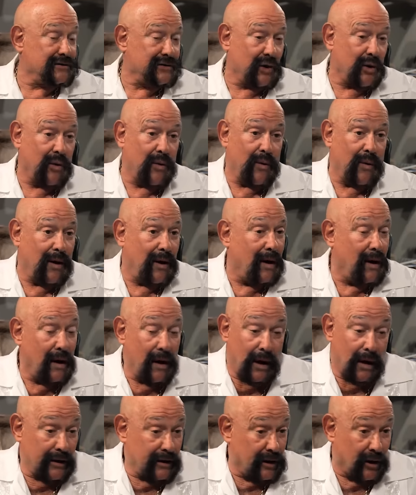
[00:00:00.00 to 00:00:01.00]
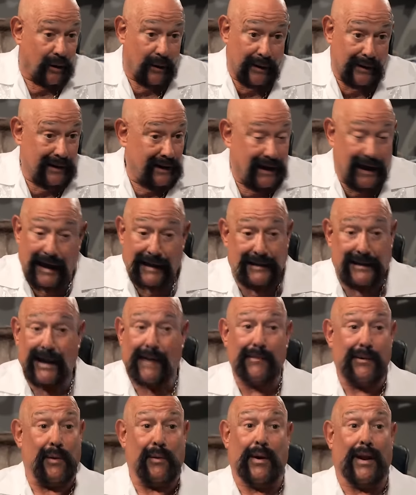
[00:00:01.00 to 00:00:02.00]
So, you know, he can't
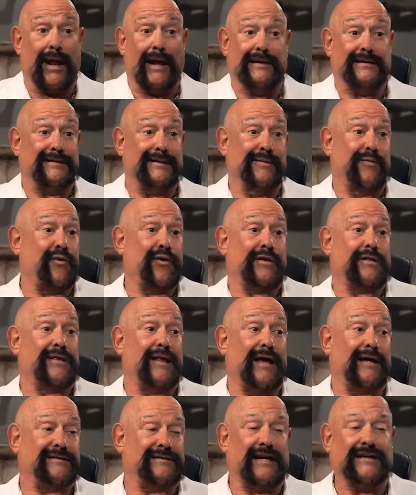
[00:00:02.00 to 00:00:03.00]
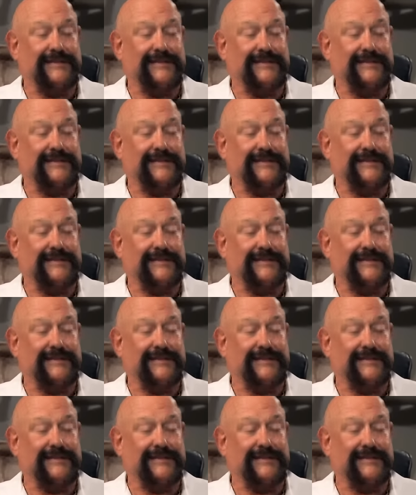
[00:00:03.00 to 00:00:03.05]
tell me, well, it's worth less.